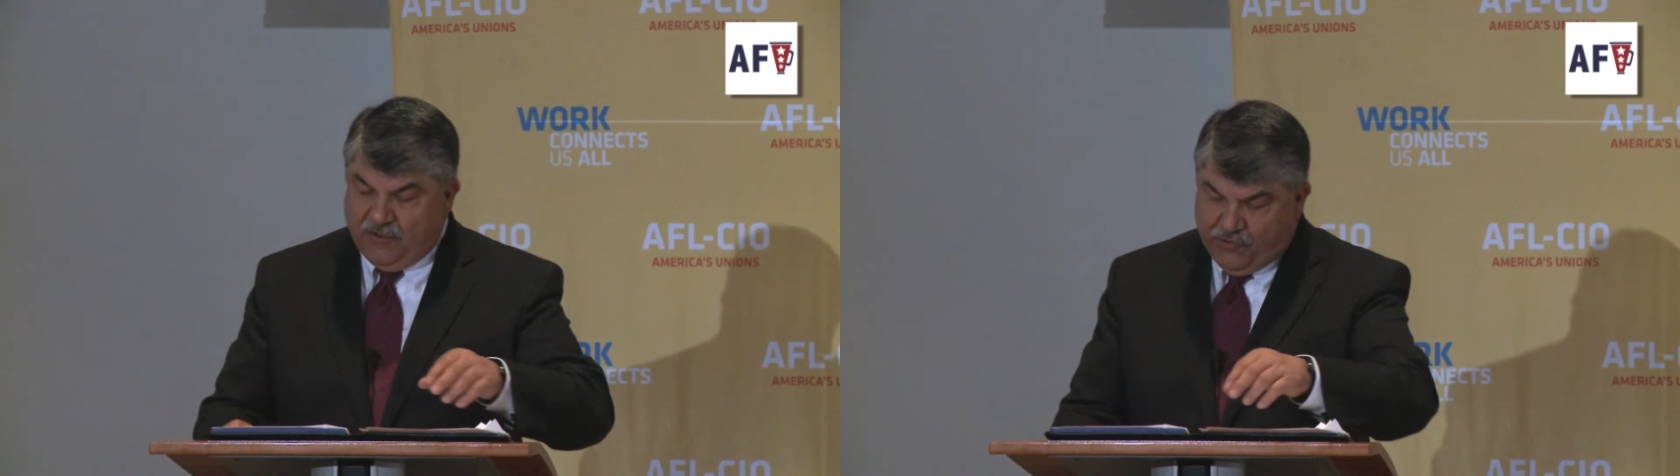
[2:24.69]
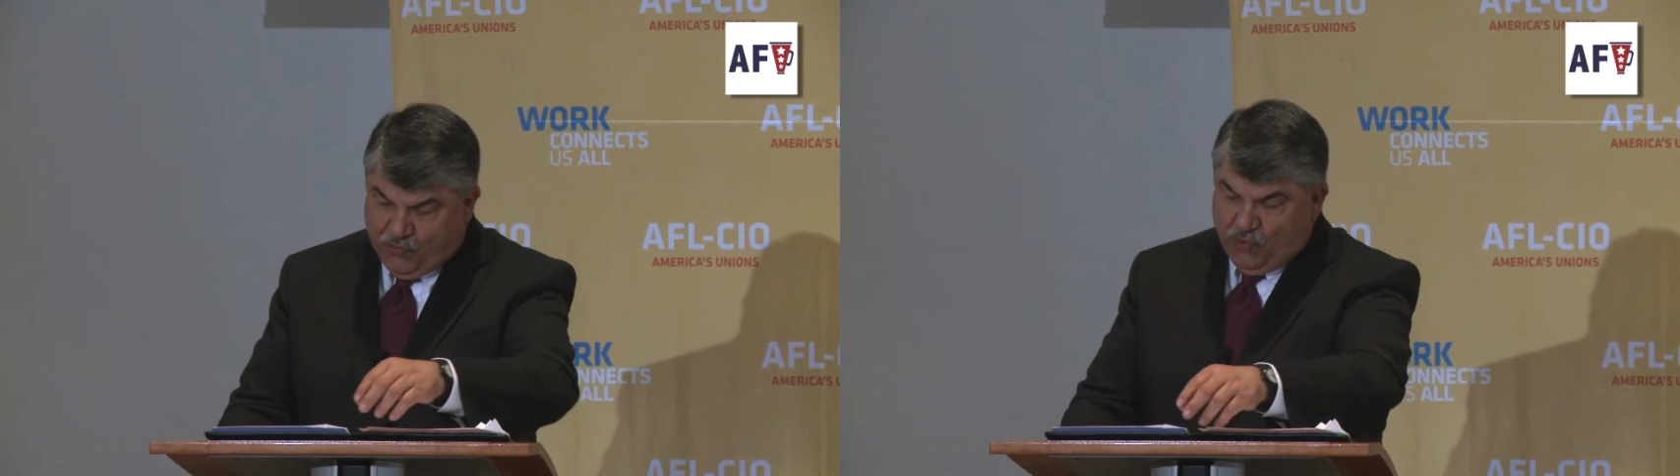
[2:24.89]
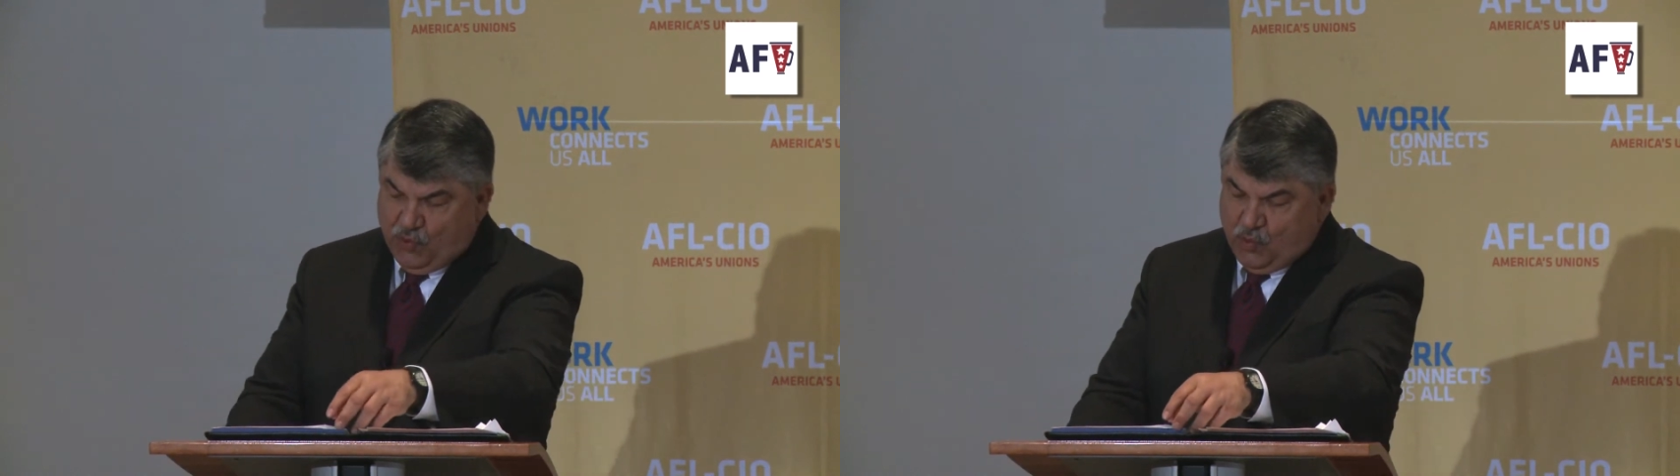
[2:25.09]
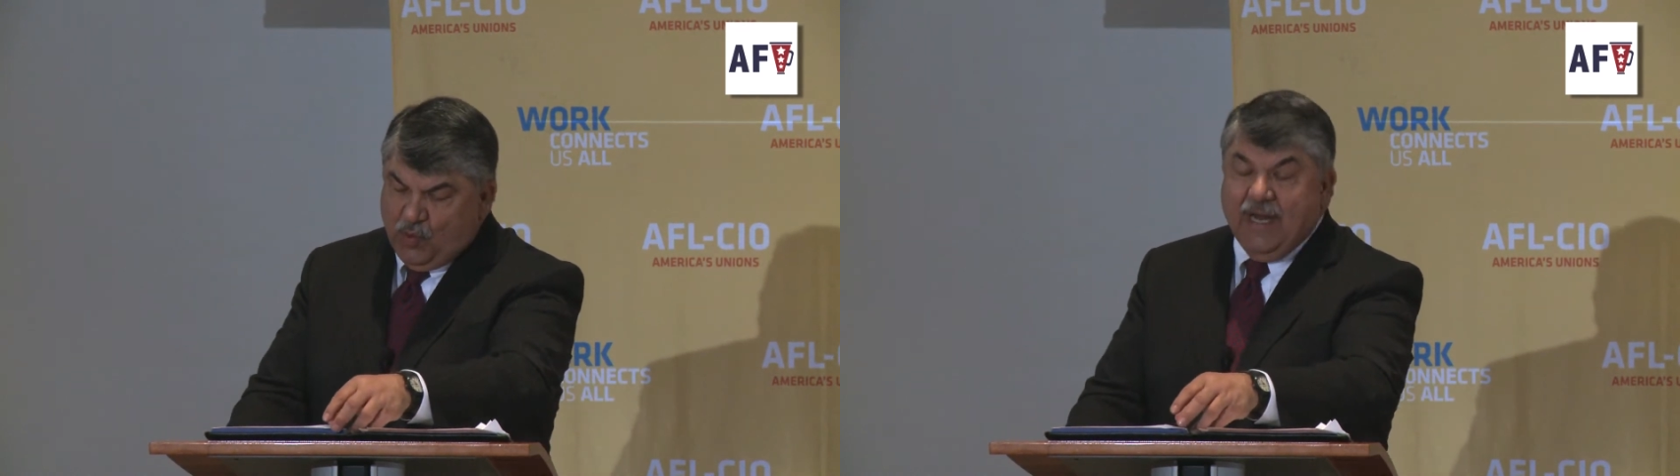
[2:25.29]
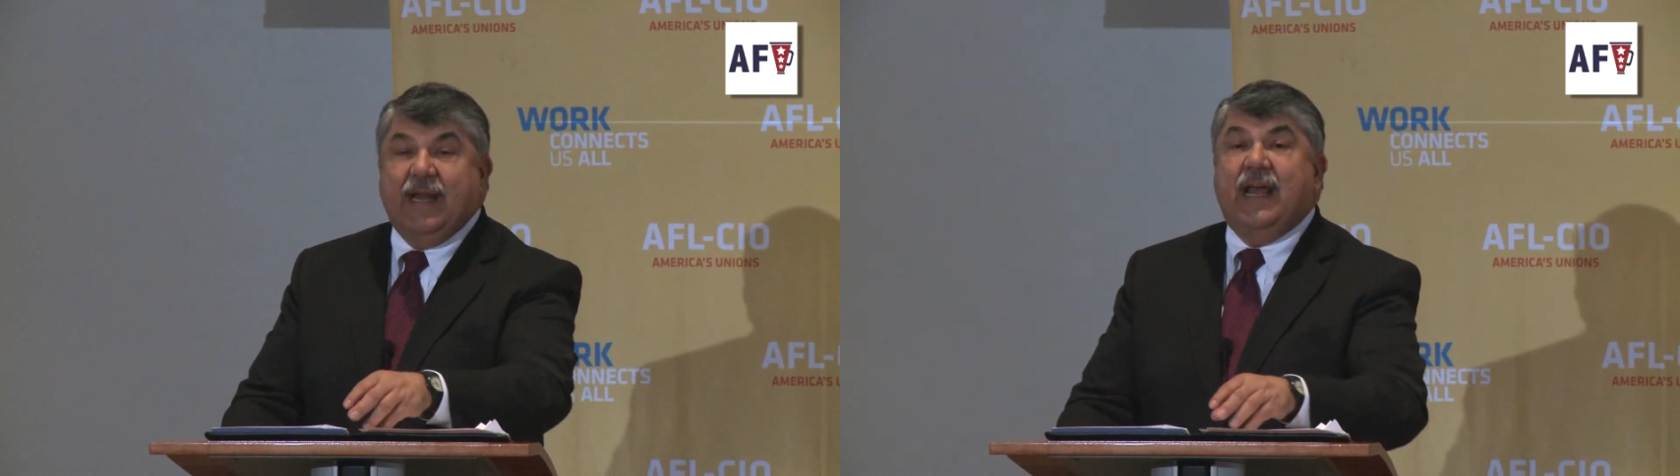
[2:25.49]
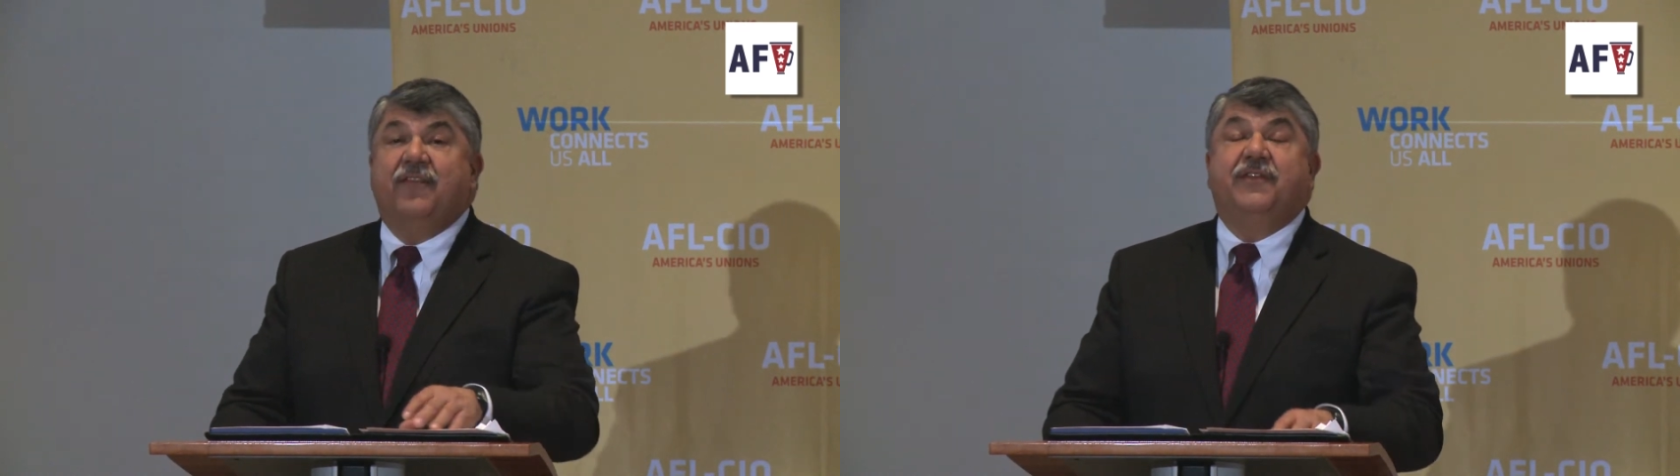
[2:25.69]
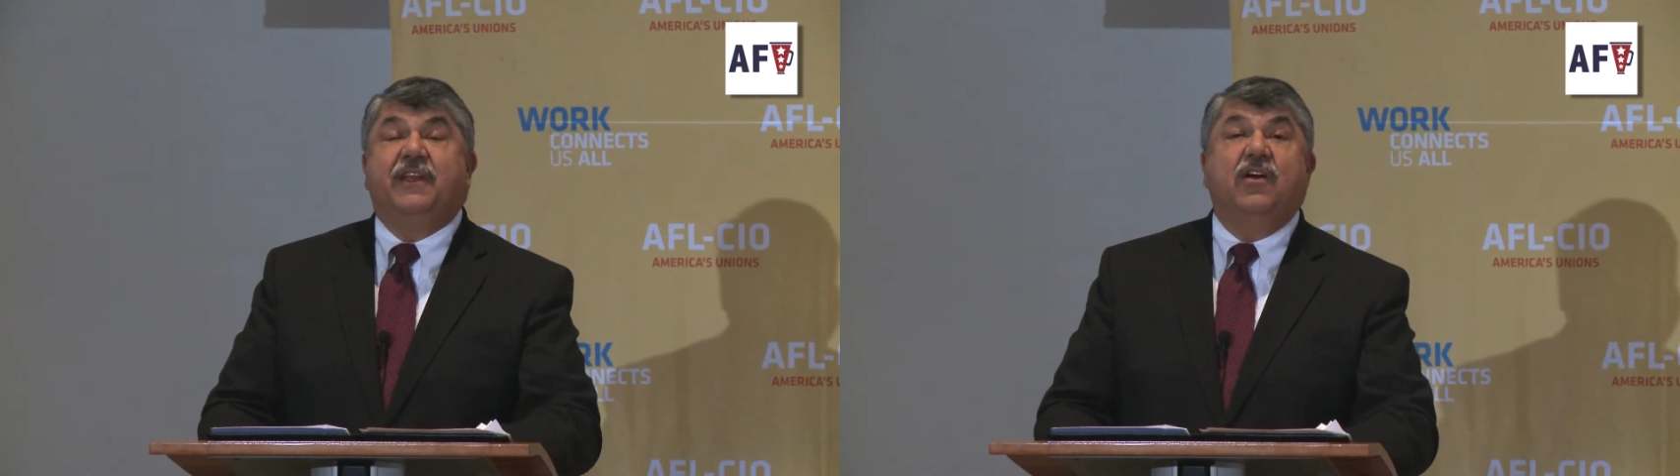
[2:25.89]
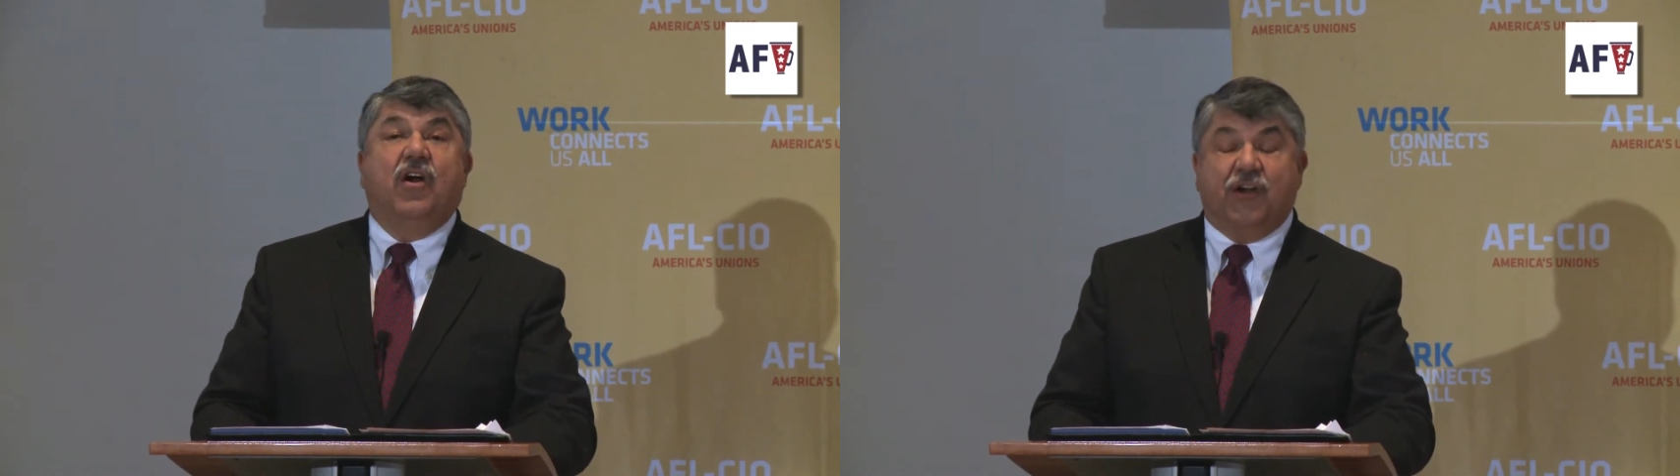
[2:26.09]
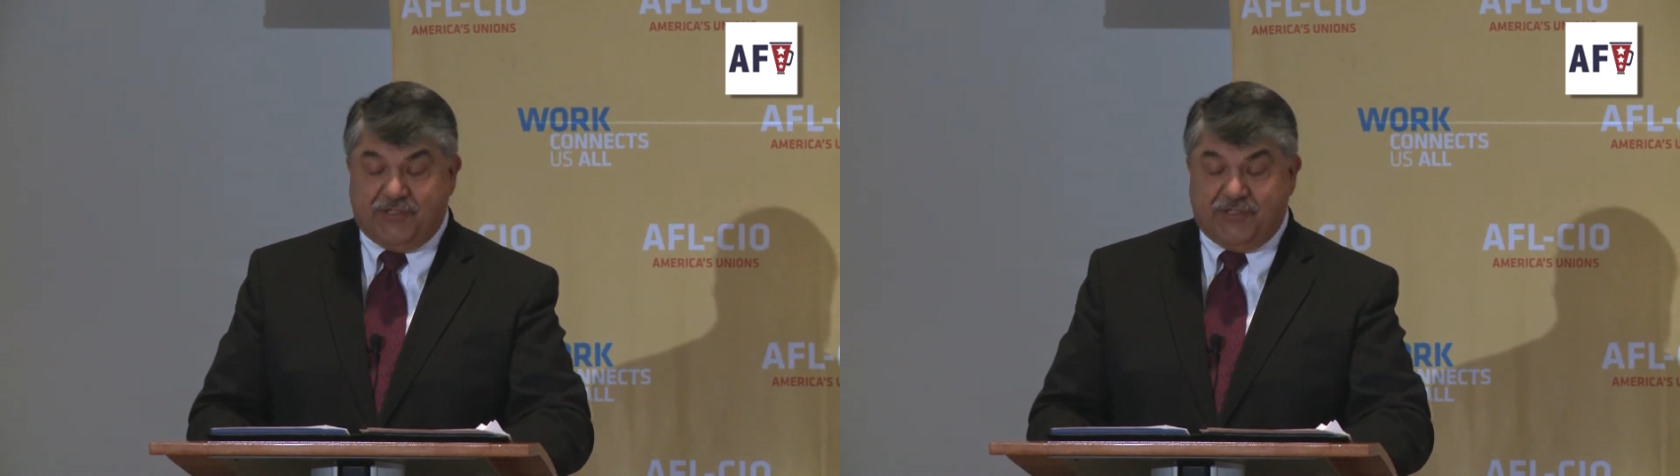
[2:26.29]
true what FDR